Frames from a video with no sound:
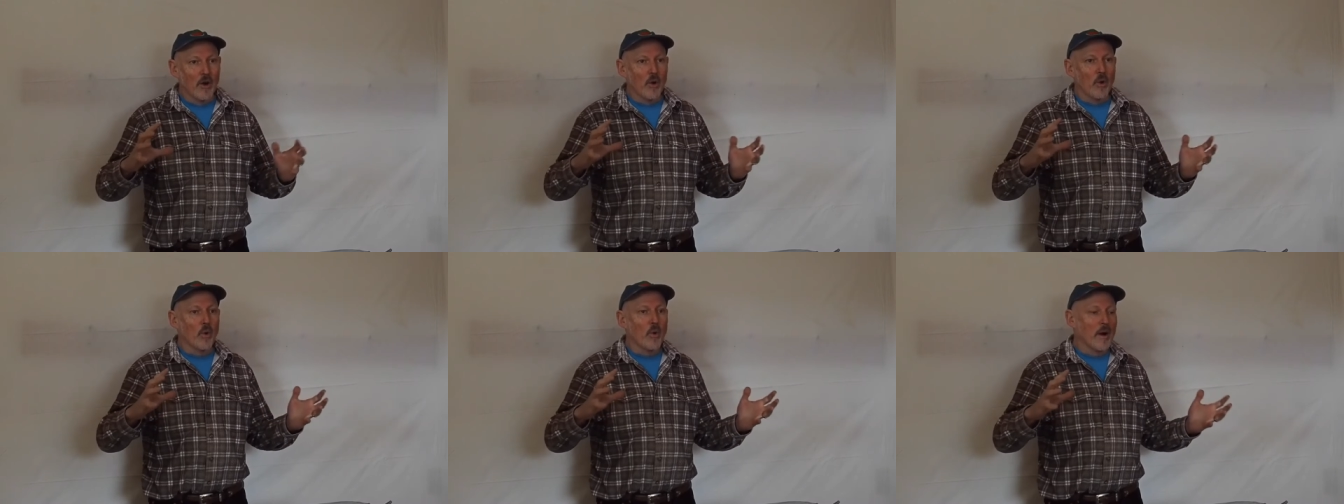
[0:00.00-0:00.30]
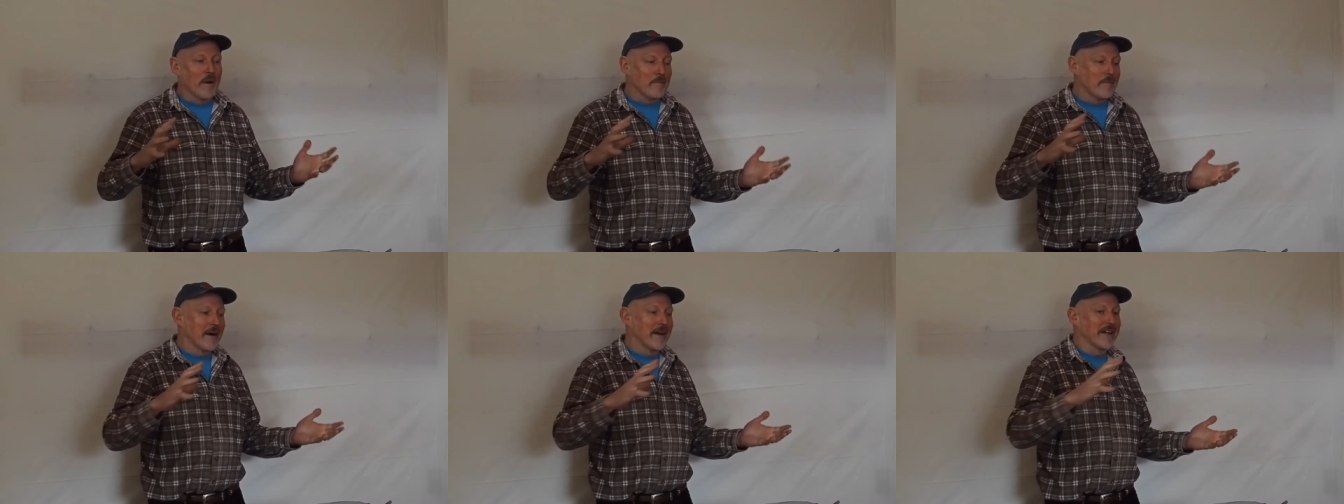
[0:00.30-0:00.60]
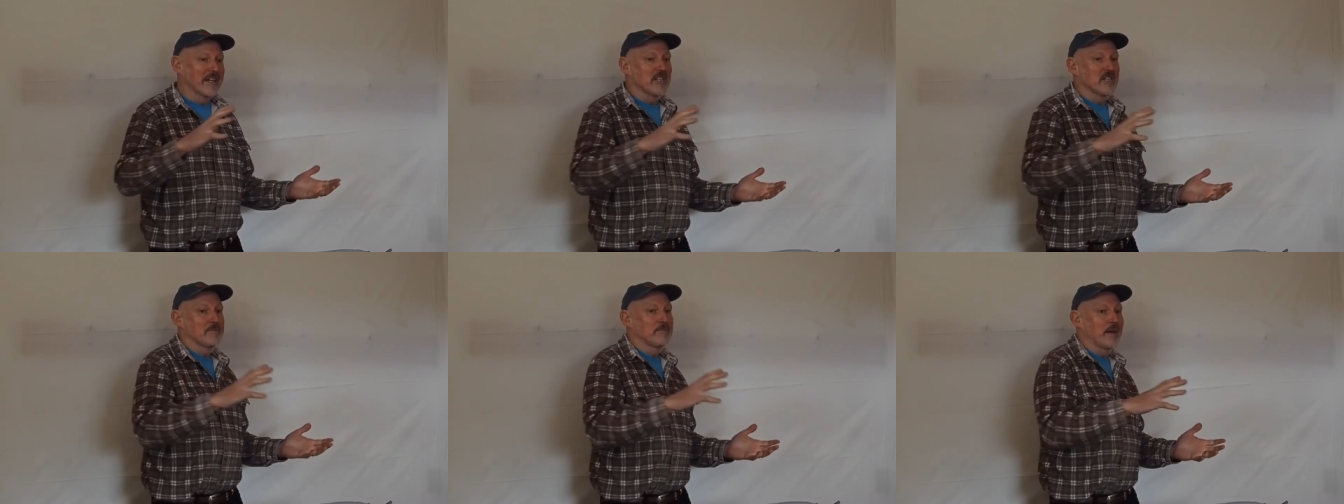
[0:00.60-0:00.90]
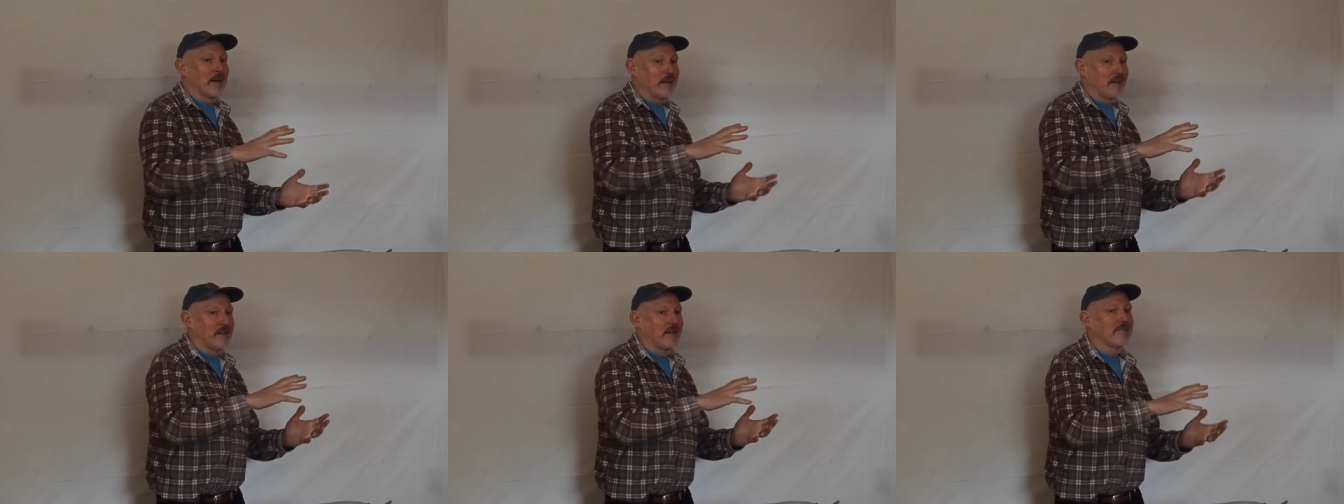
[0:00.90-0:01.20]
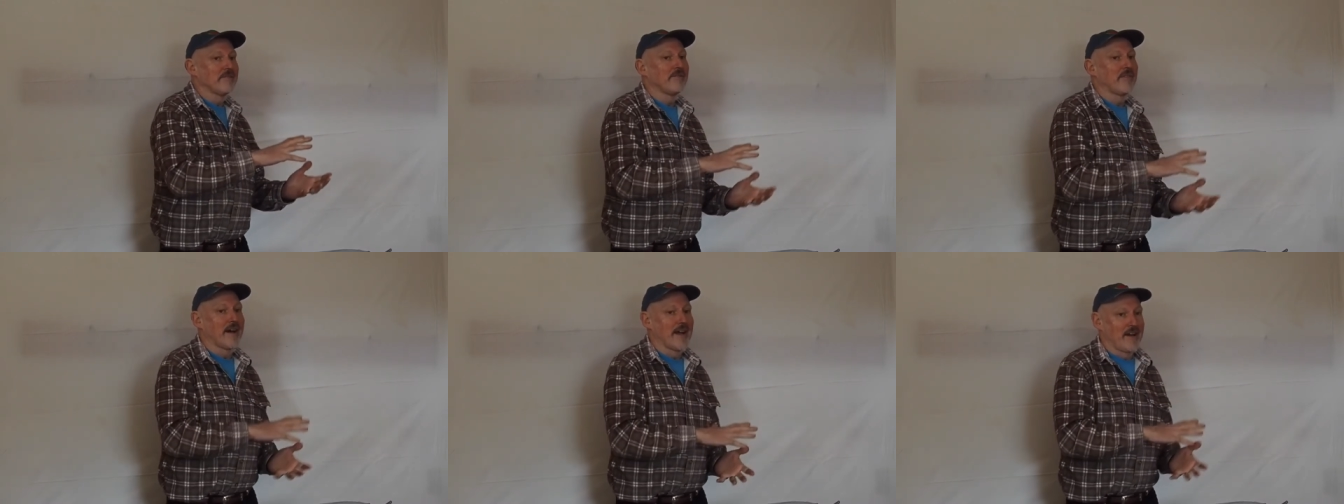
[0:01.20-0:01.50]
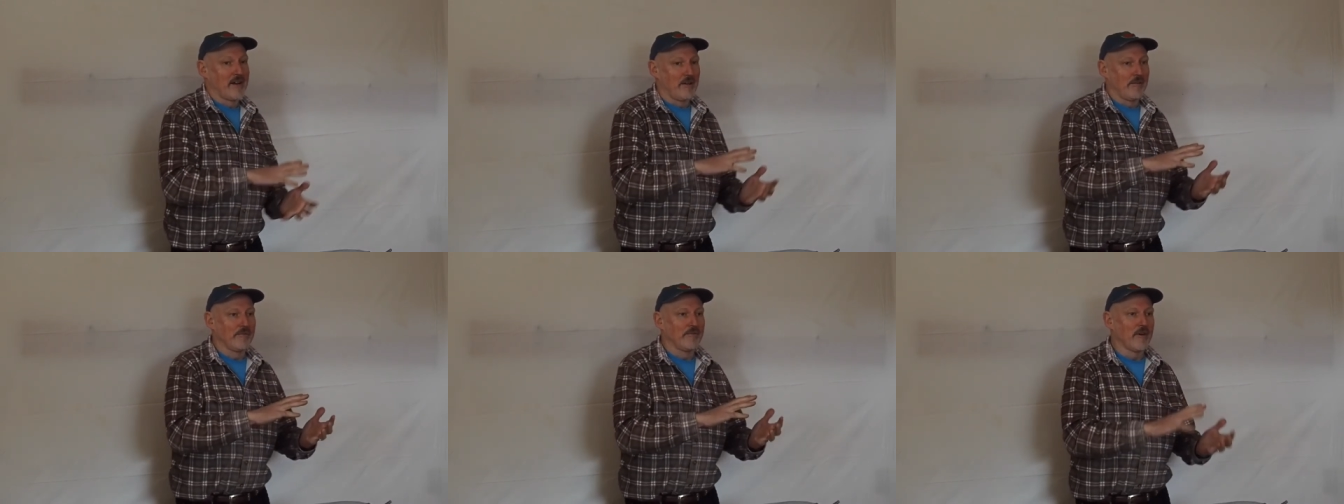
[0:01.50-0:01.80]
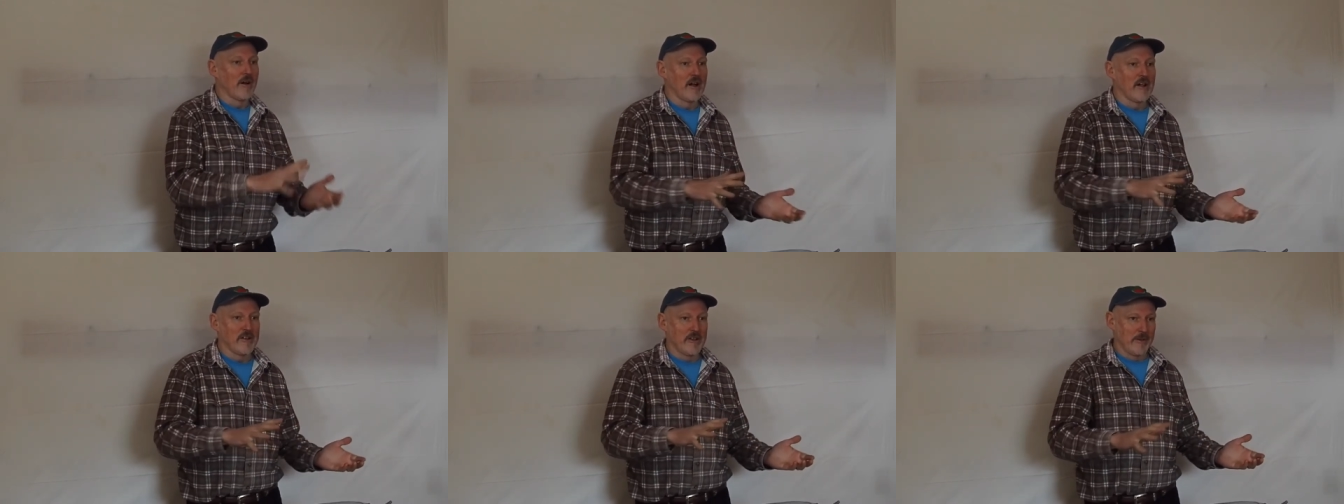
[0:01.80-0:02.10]
what my expected final
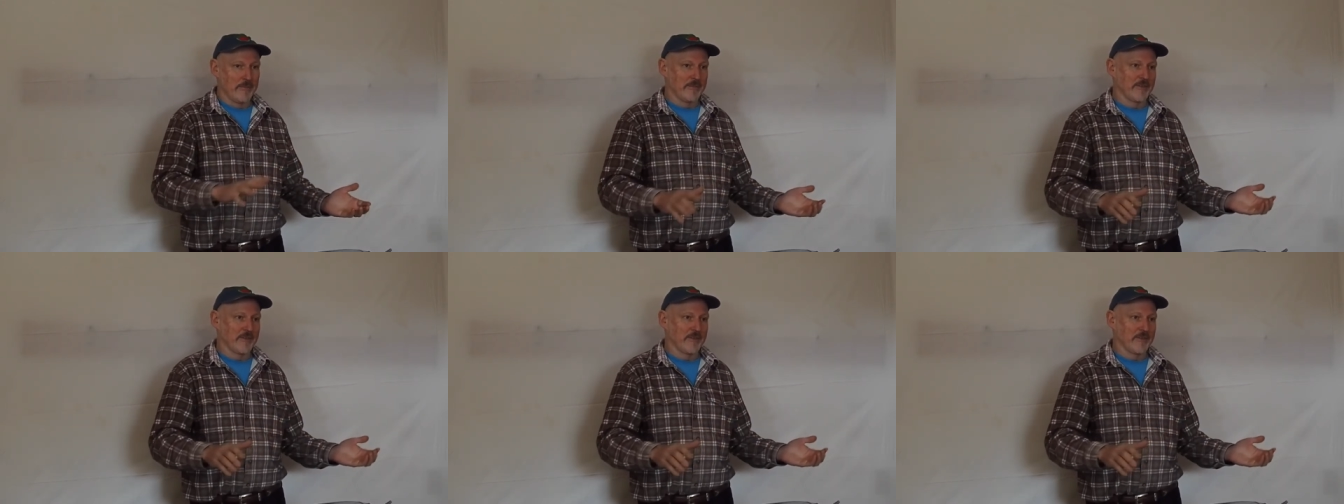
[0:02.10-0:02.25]
volume